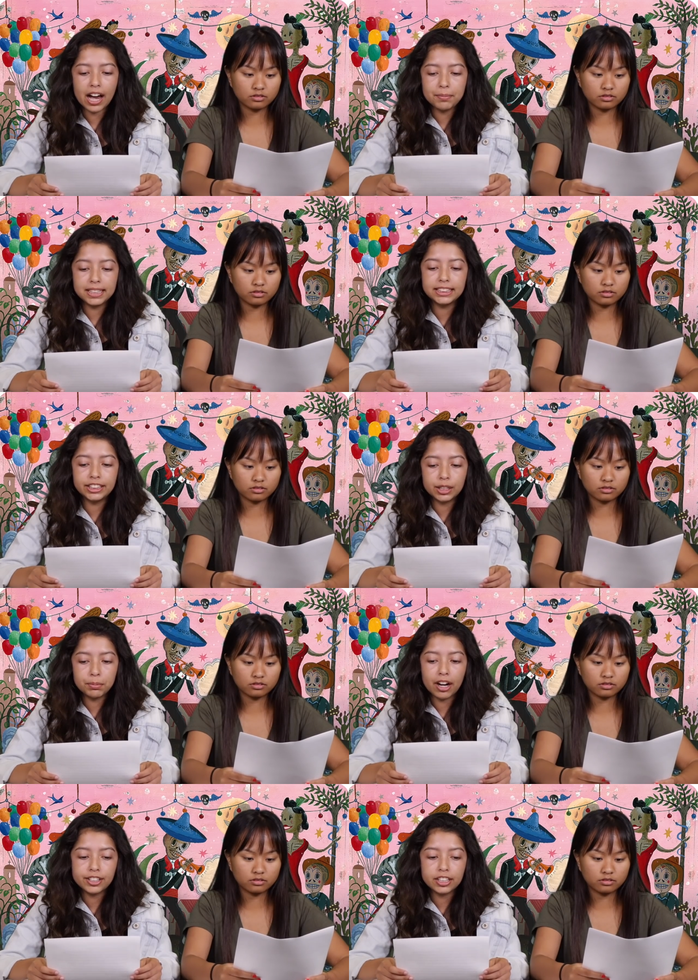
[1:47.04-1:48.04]
Speaker 1: IB
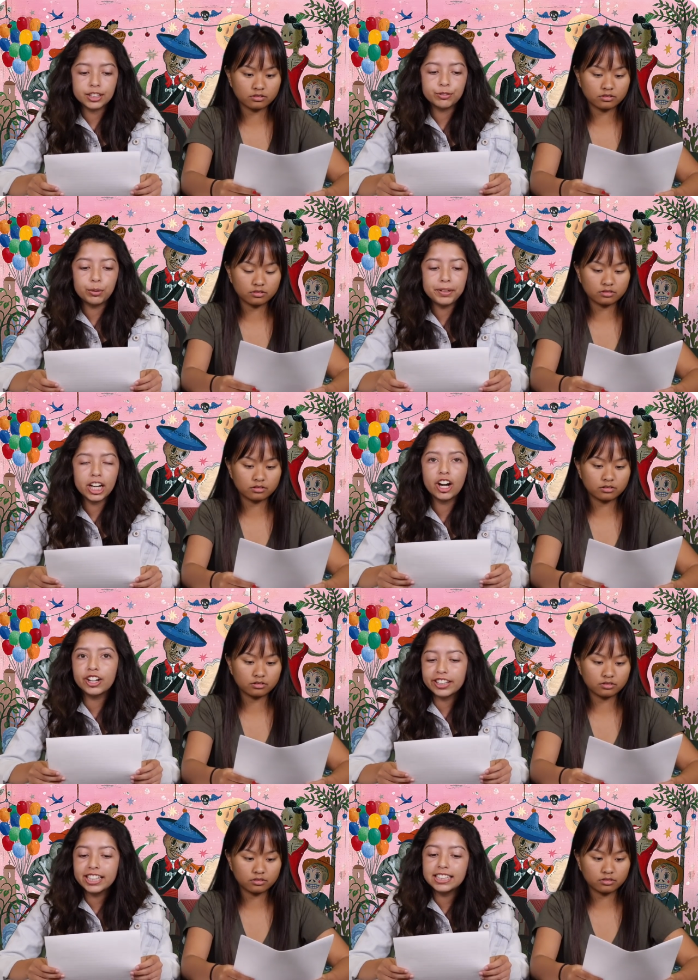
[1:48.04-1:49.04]
senior projects will be
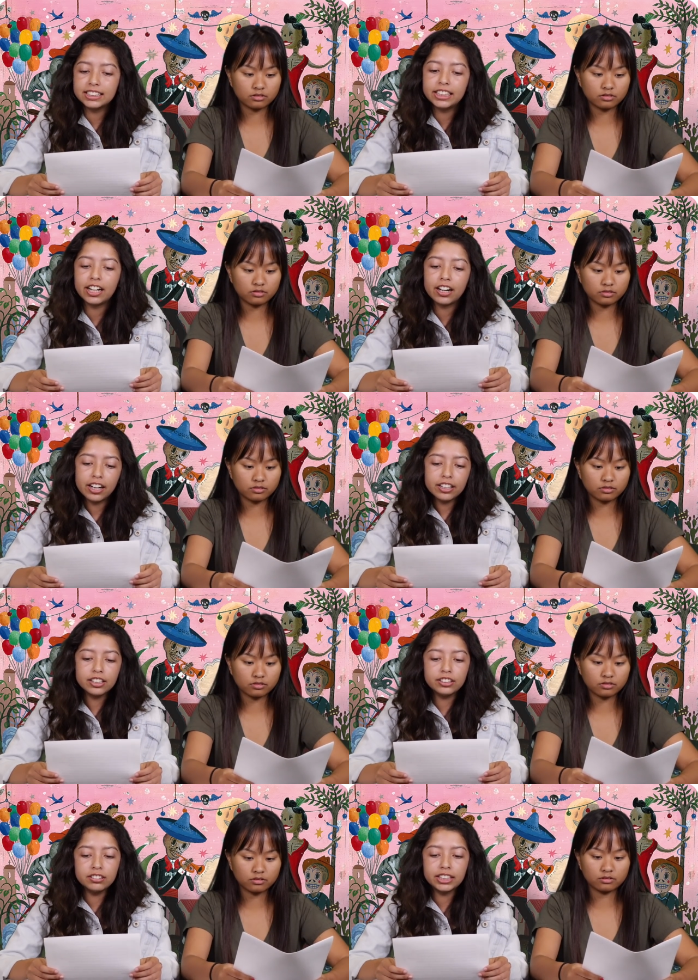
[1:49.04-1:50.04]
early this year.
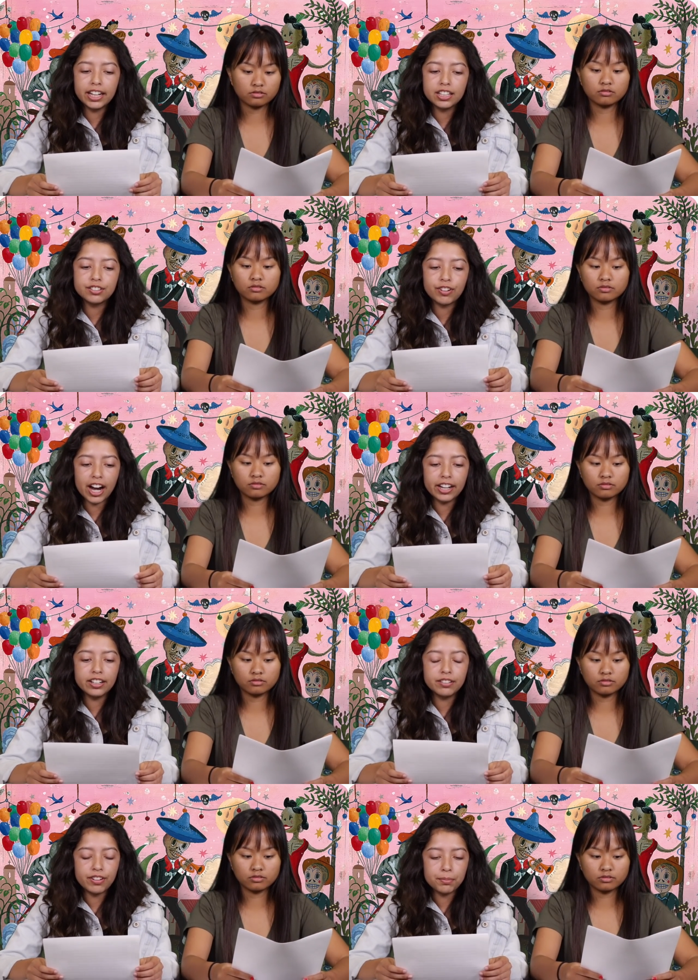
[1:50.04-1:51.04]
The new date is
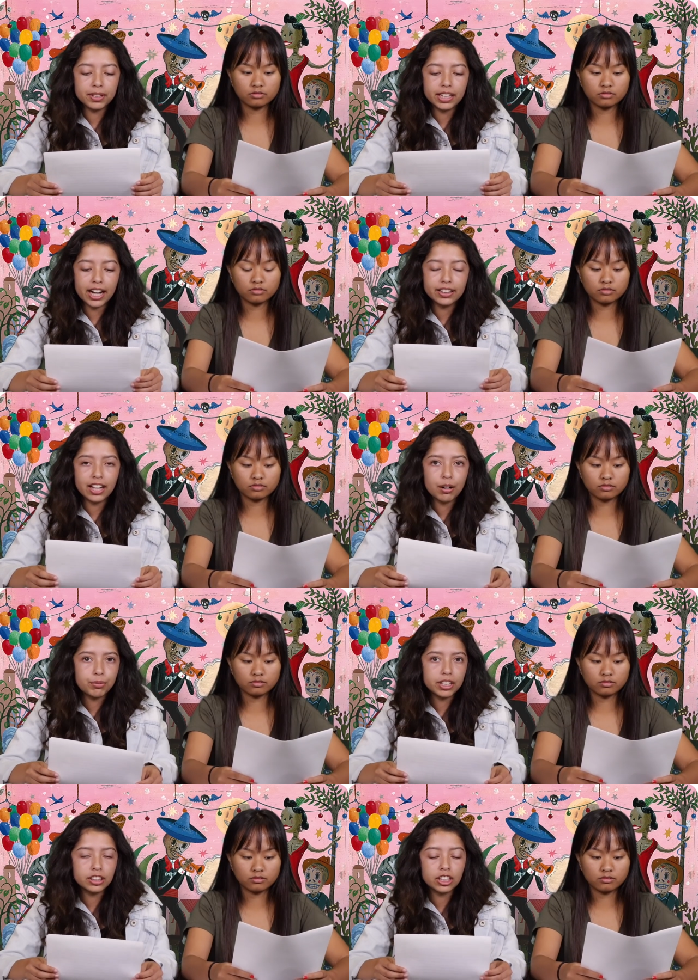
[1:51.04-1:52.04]
Friday, November 9th
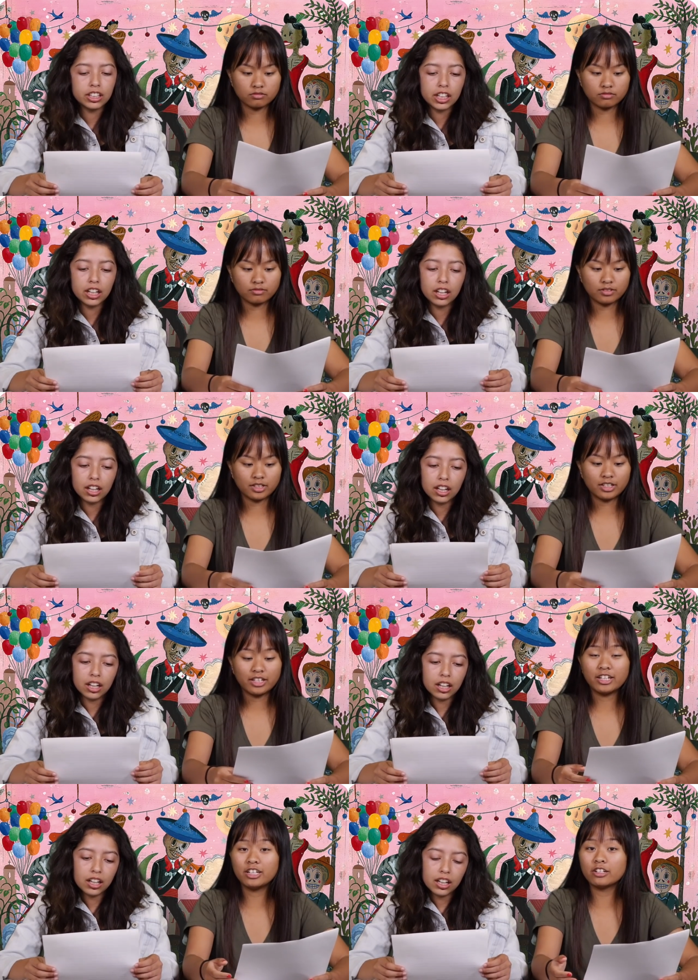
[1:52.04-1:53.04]
at
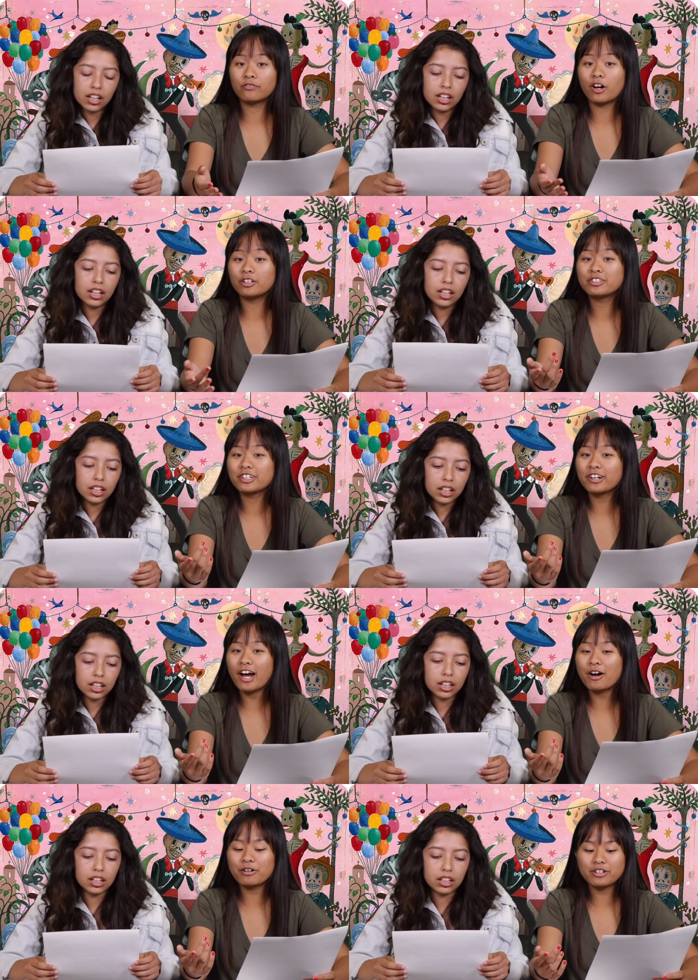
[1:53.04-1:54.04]
1.30.
Speaker 2: In need of volunteer
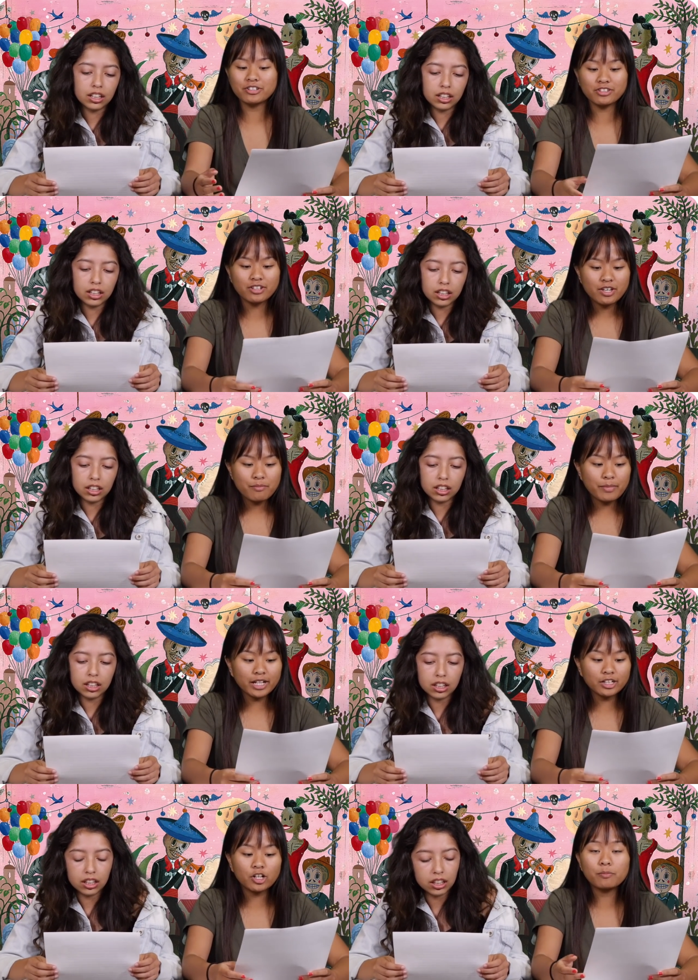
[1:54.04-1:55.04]
hours?
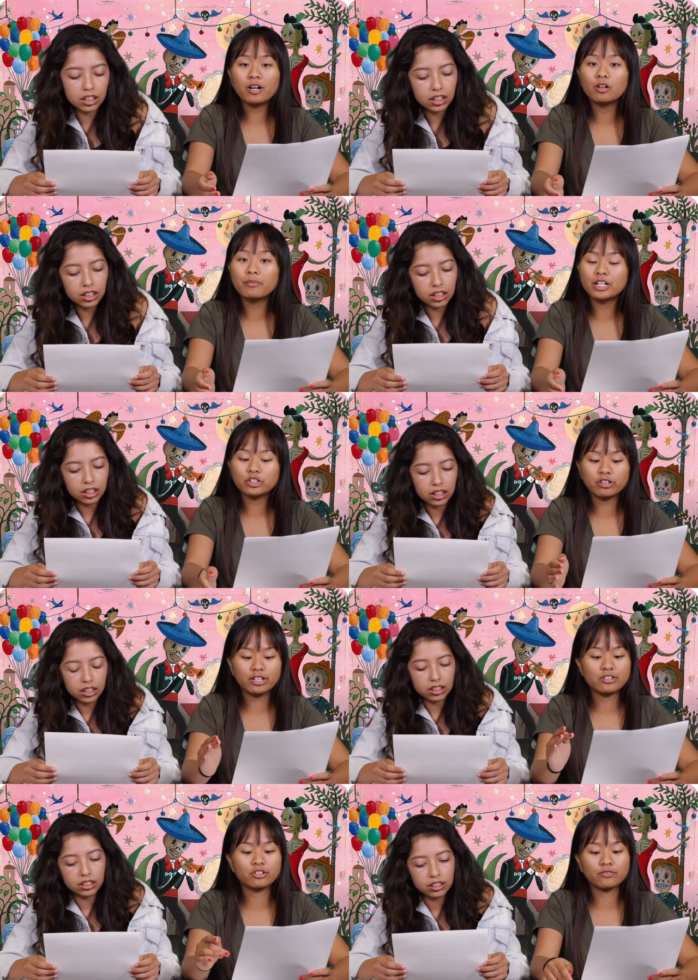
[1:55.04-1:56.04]
Megan Cope Elementary
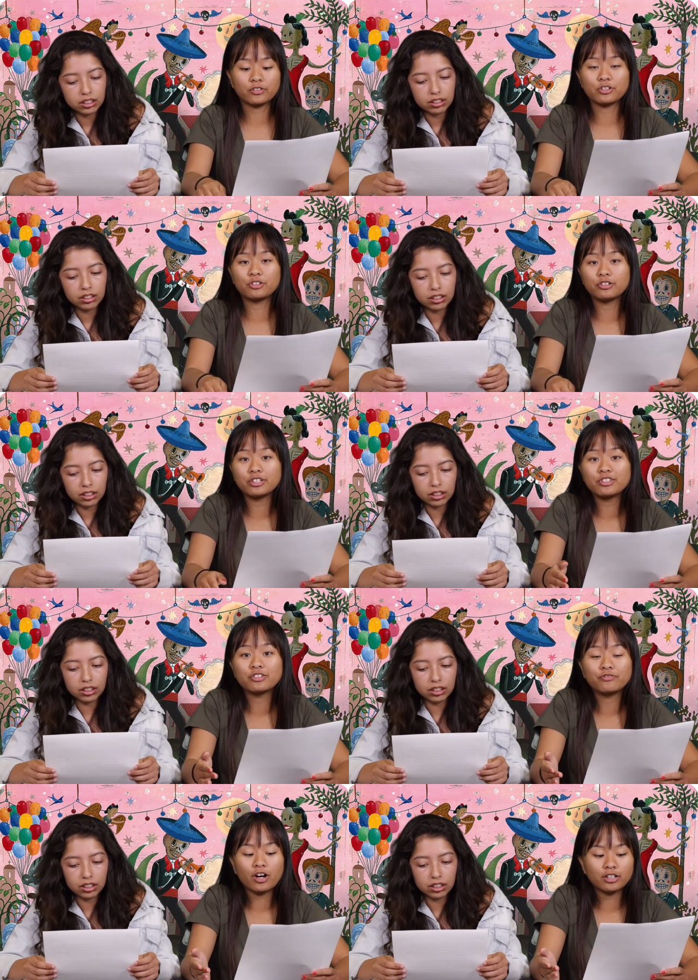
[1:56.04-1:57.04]
is looking for
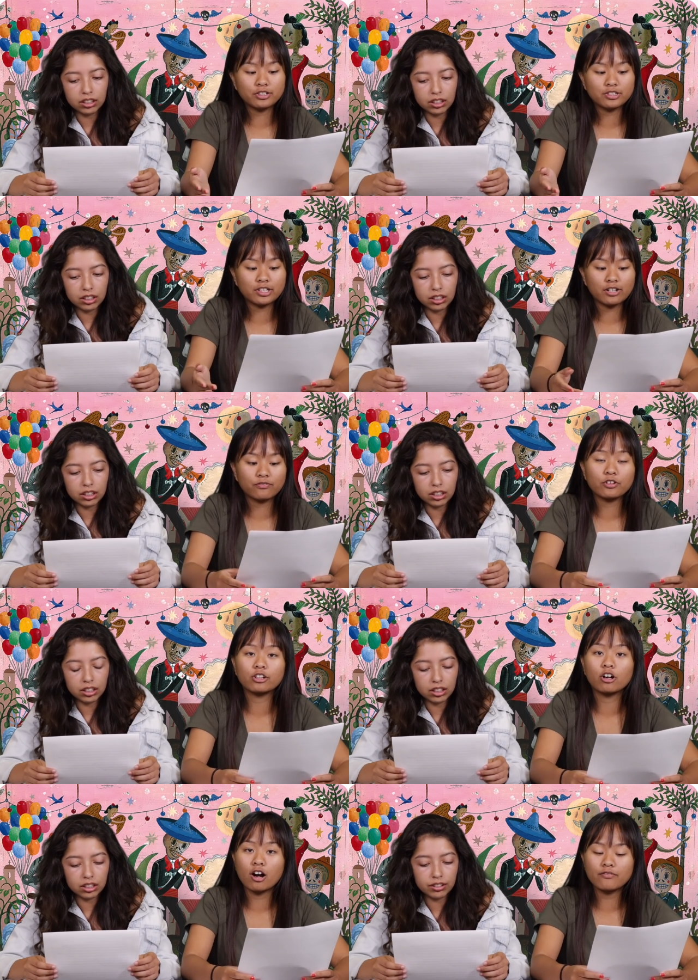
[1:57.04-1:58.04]
students to volunteer for
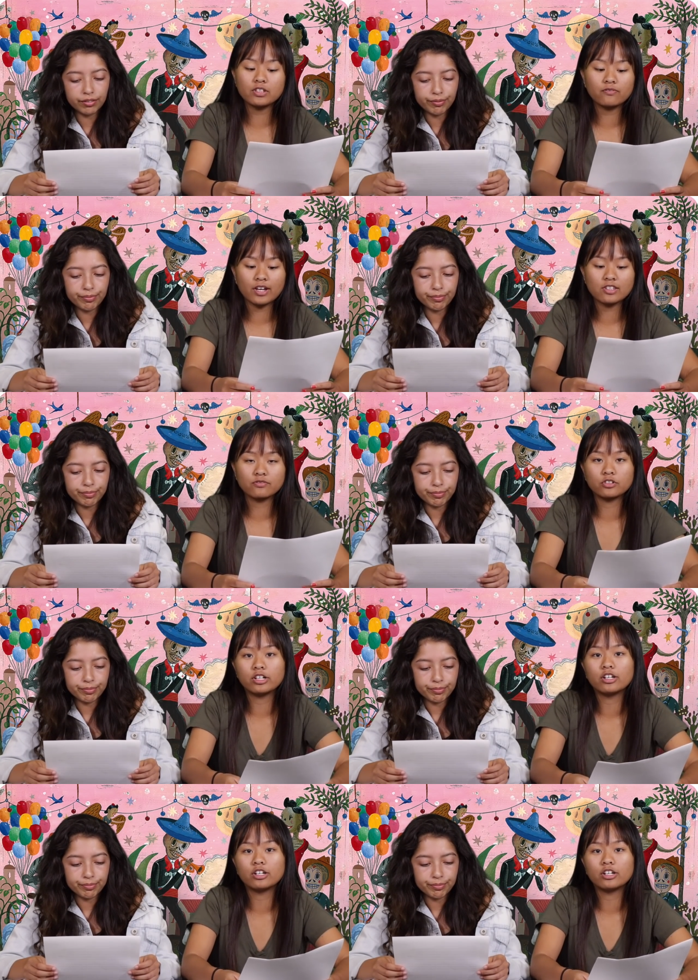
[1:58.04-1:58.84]
their Harvest Festival